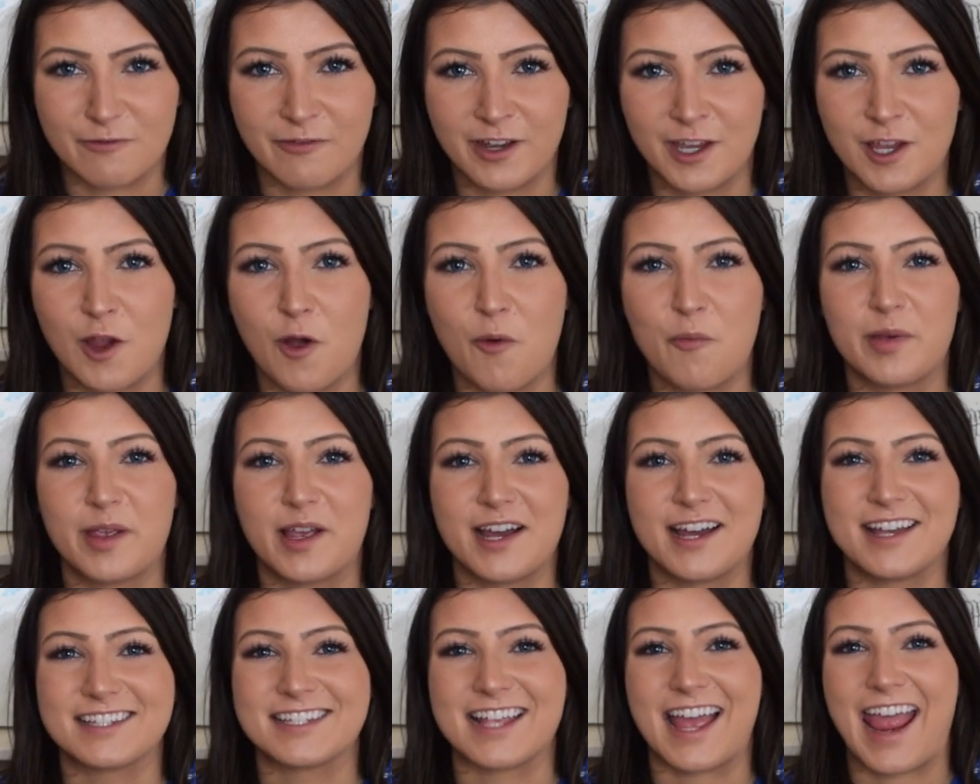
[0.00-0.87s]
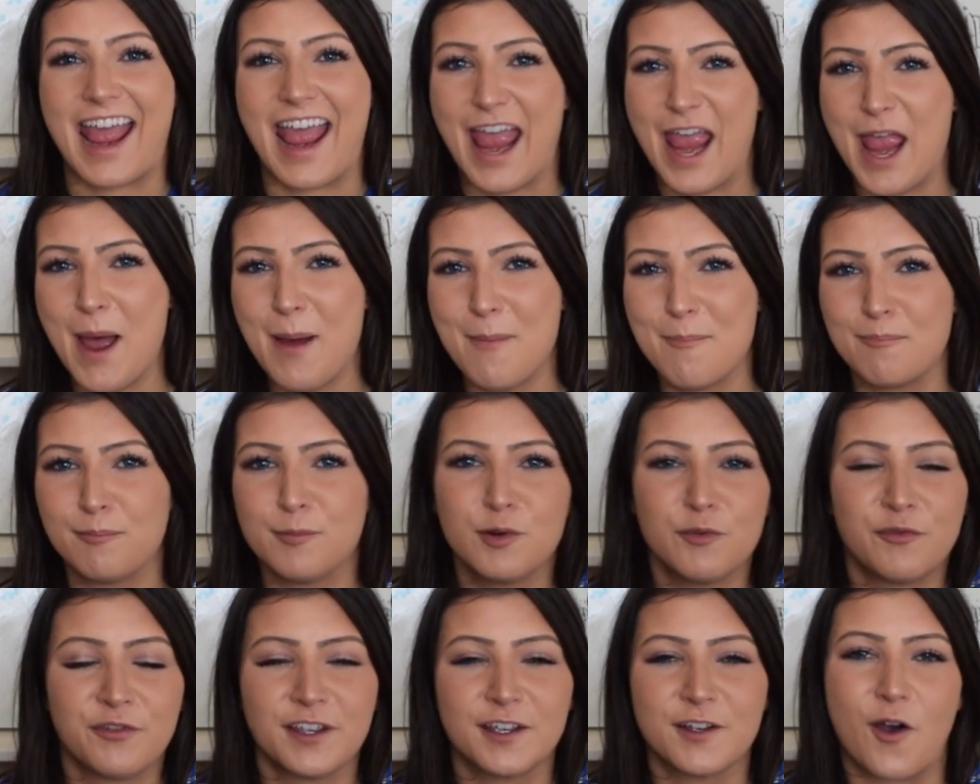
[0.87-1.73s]
video, because I am
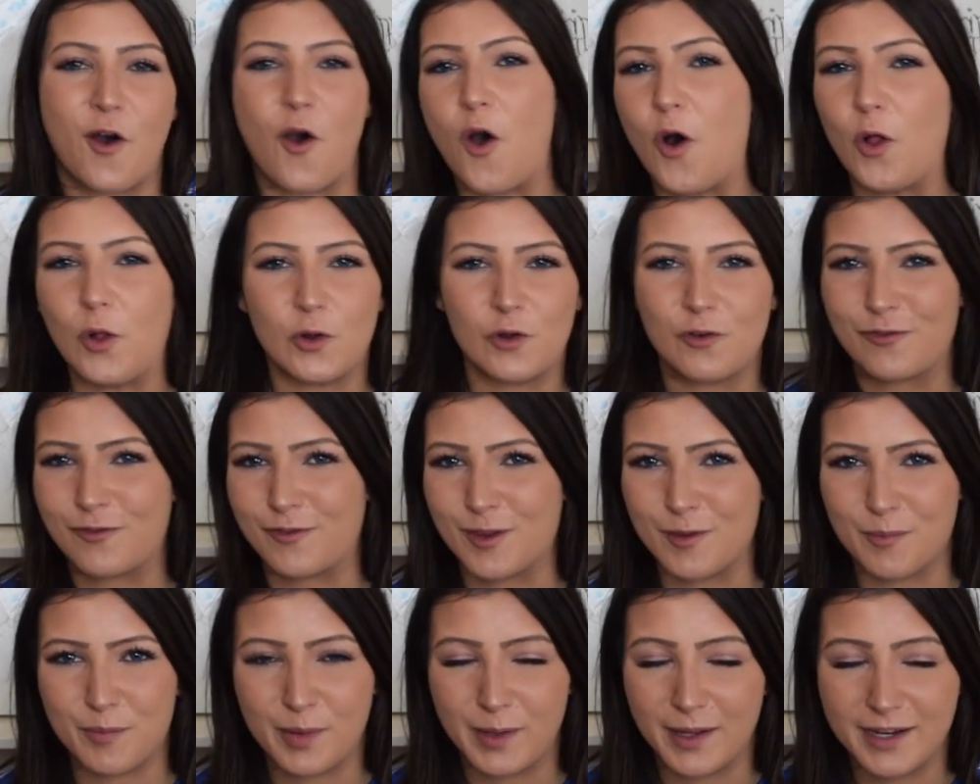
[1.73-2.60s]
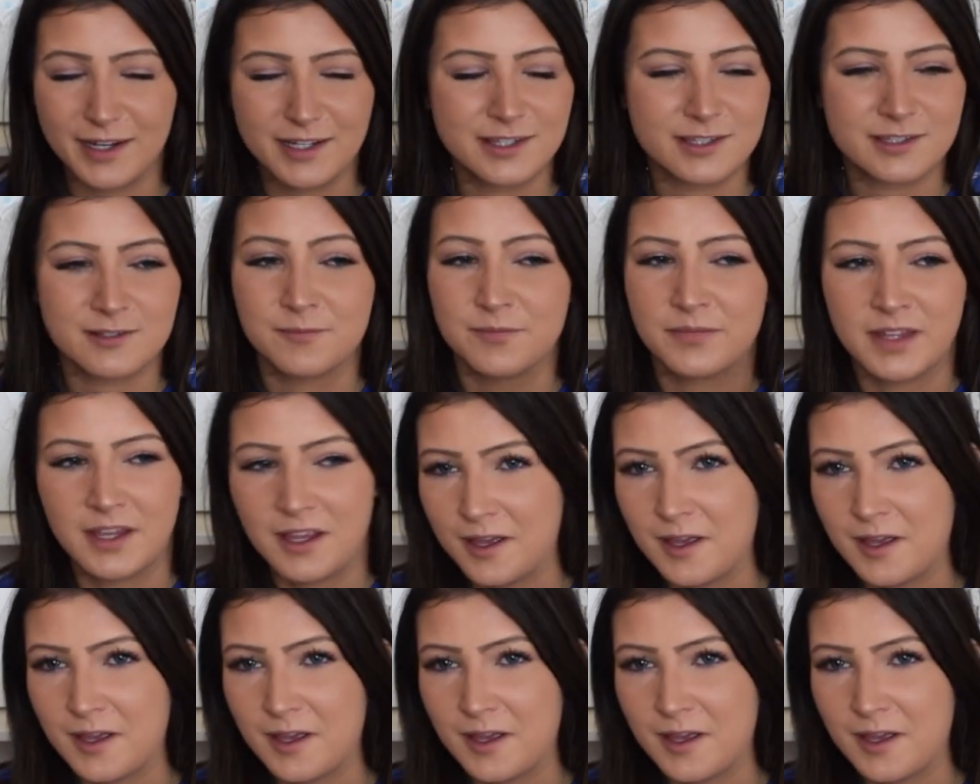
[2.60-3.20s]
moving all over the place.